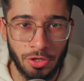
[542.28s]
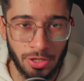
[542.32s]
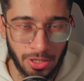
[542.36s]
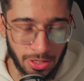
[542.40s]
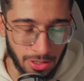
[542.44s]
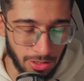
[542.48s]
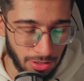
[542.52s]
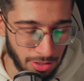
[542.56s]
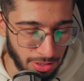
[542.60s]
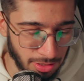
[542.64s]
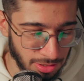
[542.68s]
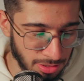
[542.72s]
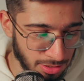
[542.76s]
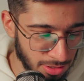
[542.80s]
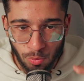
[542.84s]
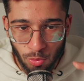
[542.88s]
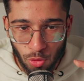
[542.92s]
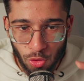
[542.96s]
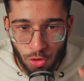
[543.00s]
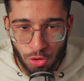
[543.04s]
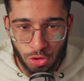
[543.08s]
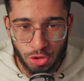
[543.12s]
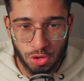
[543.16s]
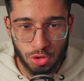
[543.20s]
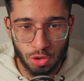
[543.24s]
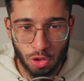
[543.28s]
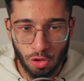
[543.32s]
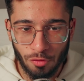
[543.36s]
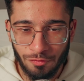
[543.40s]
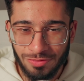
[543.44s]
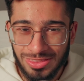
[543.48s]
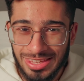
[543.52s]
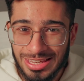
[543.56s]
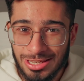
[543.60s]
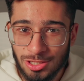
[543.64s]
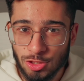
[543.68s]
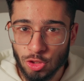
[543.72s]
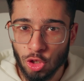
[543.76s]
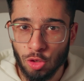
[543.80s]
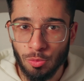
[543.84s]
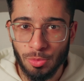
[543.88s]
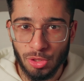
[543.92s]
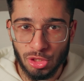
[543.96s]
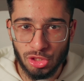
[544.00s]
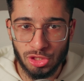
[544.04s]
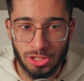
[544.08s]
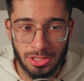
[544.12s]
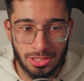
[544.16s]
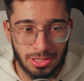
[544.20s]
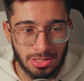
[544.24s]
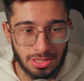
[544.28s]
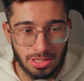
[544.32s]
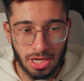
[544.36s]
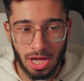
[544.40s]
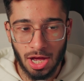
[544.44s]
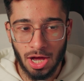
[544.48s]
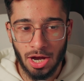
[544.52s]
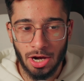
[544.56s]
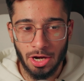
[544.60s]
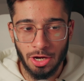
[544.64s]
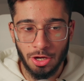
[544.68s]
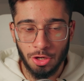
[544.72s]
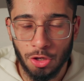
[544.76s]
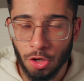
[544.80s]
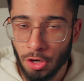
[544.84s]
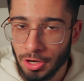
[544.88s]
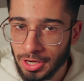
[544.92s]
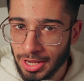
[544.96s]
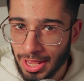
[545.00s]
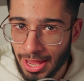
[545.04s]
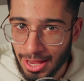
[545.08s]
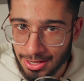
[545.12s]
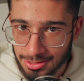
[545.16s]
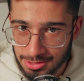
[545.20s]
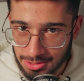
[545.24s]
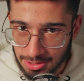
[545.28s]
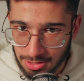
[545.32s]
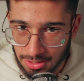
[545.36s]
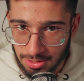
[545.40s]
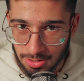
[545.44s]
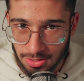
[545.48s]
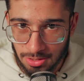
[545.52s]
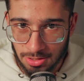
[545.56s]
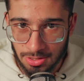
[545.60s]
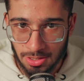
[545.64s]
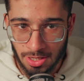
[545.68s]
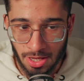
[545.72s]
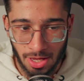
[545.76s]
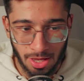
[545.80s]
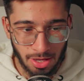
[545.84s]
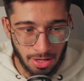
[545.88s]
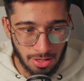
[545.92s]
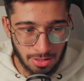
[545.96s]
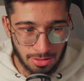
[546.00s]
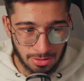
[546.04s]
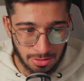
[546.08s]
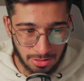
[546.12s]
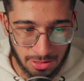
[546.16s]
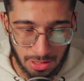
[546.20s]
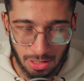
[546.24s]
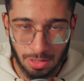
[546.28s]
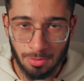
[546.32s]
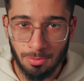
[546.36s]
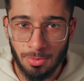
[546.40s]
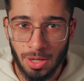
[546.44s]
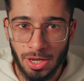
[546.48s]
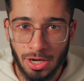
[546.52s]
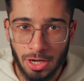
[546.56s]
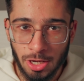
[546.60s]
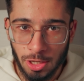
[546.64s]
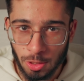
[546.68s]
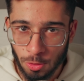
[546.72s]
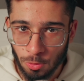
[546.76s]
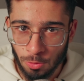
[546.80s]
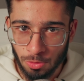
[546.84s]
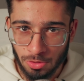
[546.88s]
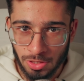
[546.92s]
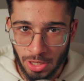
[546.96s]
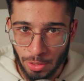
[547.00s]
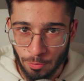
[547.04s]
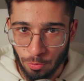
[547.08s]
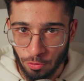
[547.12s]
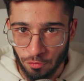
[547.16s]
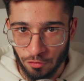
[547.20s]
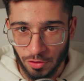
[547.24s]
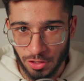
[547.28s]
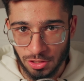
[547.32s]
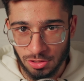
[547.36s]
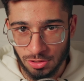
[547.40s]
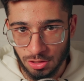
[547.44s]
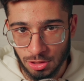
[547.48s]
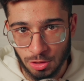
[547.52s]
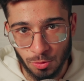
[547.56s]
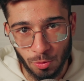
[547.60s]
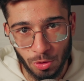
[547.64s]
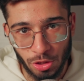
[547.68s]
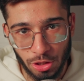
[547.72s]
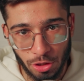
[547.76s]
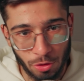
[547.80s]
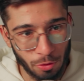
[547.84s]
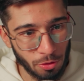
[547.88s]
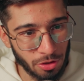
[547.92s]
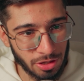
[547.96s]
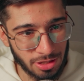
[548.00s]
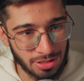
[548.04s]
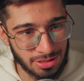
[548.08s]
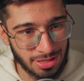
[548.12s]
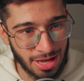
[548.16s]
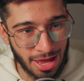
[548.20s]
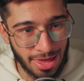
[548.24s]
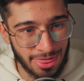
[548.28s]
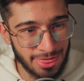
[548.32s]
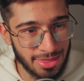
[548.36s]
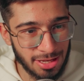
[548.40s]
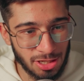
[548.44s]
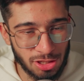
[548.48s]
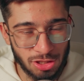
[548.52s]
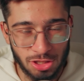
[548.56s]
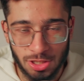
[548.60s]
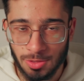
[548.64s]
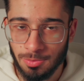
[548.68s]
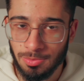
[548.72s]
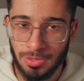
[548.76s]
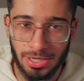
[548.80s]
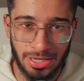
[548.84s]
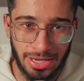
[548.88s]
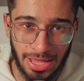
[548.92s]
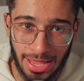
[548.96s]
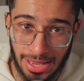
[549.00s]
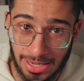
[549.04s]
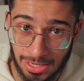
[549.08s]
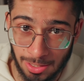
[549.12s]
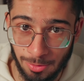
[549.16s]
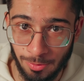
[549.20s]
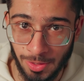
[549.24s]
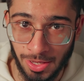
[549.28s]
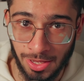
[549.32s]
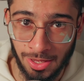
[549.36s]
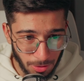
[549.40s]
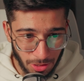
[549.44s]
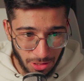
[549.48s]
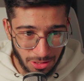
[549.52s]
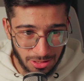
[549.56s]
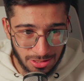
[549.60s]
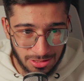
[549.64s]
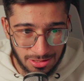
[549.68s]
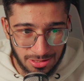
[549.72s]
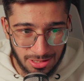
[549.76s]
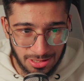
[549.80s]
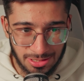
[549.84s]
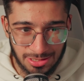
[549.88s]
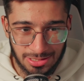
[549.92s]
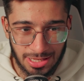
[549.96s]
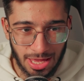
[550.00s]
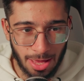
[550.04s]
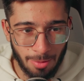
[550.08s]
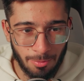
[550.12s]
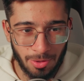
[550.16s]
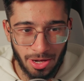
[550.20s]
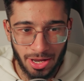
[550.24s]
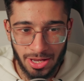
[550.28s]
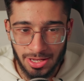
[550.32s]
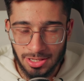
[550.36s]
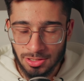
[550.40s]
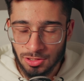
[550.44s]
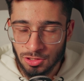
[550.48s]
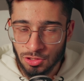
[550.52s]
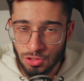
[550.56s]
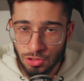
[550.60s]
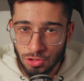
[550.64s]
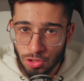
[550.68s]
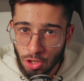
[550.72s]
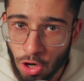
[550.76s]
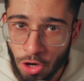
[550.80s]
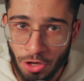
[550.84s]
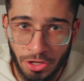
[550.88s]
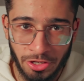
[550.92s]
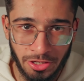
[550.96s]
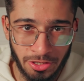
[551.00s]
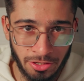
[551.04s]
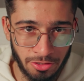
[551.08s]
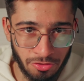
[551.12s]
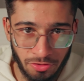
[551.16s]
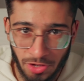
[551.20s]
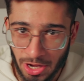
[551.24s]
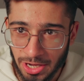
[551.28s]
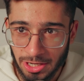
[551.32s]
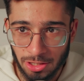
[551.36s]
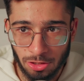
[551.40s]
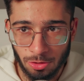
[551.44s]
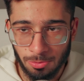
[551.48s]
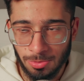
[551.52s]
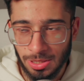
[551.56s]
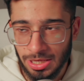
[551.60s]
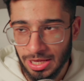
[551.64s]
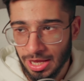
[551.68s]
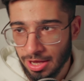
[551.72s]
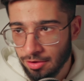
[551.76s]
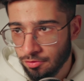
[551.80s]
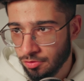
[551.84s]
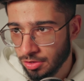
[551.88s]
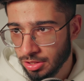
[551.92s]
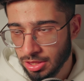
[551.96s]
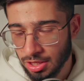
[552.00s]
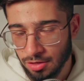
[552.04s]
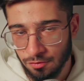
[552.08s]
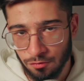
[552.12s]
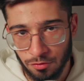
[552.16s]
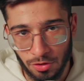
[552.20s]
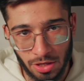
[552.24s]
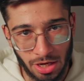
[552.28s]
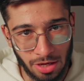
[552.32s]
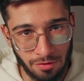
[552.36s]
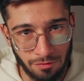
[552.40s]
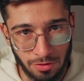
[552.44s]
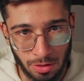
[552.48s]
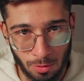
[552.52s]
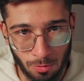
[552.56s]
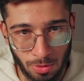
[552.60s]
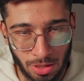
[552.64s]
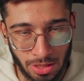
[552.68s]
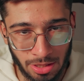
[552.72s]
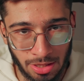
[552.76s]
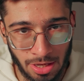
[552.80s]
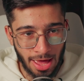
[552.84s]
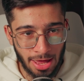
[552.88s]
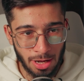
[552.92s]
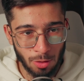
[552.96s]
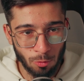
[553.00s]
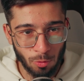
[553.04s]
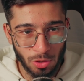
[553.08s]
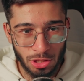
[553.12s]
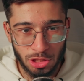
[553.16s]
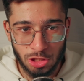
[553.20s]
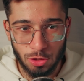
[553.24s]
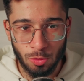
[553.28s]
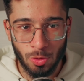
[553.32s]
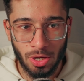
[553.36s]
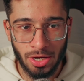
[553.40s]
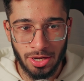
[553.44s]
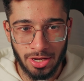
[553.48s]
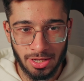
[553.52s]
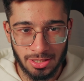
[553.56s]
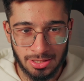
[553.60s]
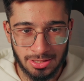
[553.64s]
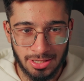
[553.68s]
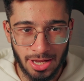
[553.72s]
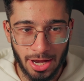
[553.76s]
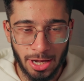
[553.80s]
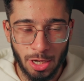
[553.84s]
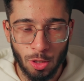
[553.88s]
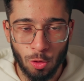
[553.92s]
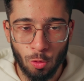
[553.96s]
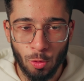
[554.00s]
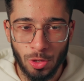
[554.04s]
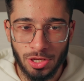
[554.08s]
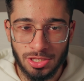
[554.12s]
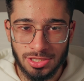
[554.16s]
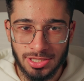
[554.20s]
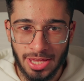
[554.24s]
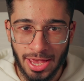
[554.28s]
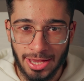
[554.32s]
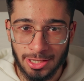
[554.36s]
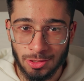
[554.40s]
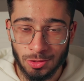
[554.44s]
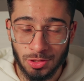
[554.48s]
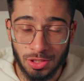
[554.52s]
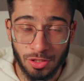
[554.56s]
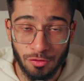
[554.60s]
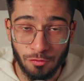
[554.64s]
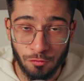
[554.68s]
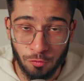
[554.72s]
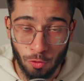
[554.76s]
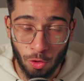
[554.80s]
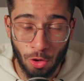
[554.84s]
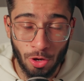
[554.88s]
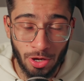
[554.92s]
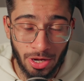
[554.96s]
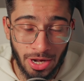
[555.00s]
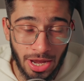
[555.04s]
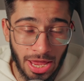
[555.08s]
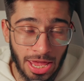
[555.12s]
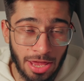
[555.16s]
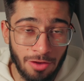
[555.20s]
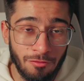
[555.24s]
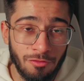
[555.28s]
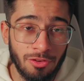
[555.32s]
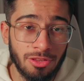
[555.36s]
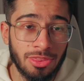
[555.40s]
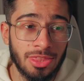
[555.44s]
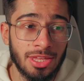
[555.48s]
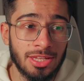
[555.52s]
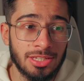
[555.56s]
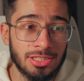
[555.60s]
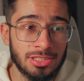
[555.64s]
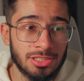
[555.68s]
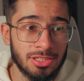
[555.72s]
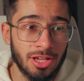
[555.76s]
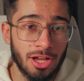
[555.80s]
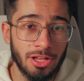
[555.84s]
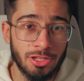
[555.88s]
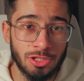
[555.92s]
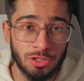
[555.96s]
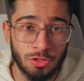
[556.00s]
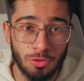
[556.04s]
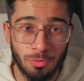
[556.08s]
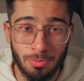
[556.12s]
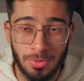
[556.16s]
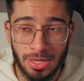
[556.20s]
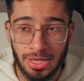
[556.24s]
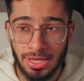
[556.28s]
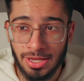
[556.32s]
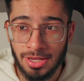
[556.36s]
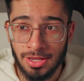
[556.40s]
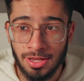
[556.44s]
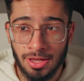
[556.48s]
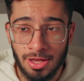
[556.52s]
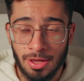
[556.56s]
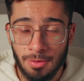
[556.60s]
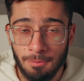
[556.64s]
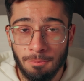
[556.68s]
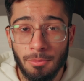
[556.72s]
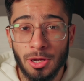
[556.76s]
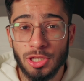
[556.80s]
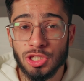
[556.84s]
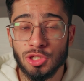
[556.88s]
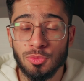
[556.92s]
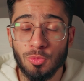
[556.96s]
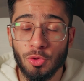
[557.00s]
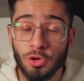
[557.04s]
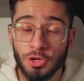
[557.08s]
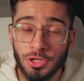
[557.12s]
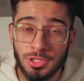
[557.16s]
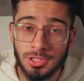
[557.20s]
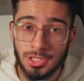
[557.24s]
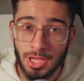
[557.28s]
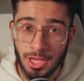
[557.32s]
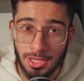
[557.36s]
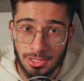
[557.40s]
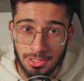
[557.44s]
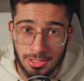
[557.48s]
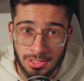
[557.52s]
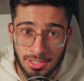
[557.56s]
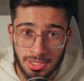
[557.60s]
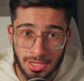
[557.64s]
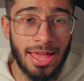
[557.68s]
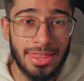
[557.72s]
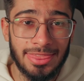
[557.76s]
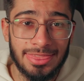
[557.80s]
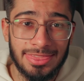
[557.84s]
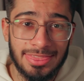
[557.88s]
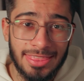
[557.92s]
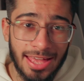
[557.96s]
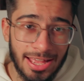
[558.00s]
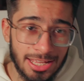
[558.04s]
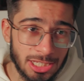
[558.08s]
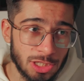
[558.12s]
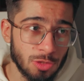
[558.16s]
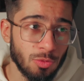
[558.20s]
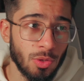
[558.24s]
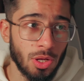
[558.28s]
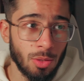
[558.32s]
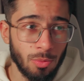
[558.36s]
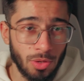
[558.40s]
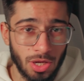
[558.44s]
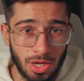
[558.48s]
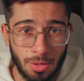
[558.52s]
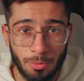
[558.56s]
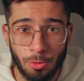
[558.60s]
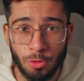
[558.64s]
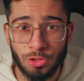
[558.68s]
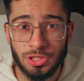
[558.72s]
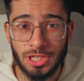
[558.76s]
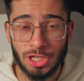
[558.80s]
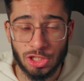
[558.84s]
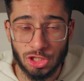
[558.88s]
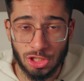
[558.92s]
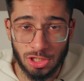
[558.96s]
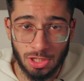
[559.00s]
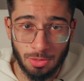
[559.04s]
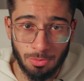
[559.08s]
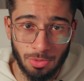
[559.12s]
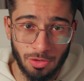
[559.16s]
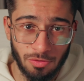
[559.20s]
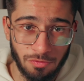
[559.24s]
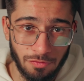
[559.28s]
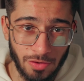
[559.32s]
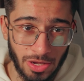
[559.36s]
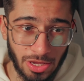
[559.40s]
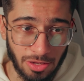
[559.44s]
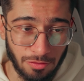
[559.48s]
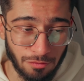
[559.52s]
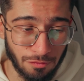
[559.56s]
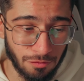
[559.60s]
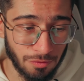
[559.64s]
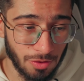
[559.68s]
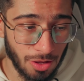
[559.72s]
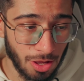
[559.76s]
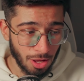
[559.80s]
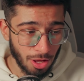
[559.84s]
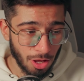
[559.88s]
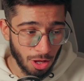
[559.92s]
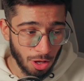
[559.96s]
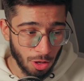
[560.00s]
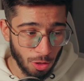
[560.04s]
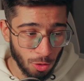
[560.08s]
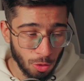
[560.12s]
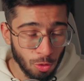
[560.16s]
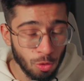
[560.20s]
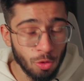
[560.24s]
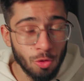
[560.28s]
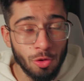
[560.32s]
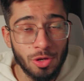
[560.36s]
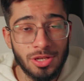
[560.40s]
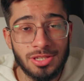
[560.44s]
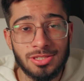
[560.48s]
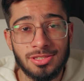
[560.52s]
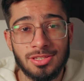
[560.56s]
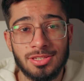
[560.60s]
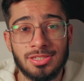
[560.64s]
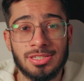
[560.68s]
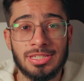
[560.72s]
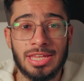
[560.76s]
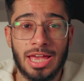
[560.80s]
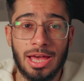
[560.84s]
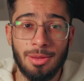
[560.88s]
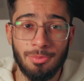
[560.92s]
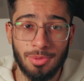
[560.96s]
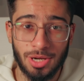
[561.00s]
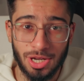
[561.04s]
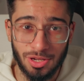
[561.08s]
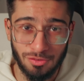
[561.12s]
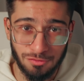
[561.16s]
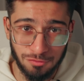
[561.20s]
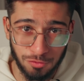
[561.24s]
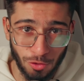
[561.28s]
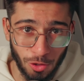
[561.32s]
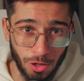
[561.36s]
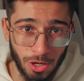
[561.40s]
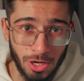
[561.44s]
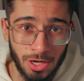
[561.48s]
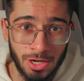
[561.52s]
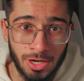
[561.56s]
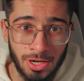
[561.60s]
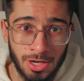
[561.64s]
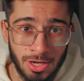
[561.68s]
to hear this. Most of these omissions are not accidents. Sigma knew that professionals would notice, and they shipped it anyway, because this camera is not trying to be everything for everyone. And once you understand who it's actually for, everything starts to make much more sense. And that's where we come to section number 5. Who is this camera for?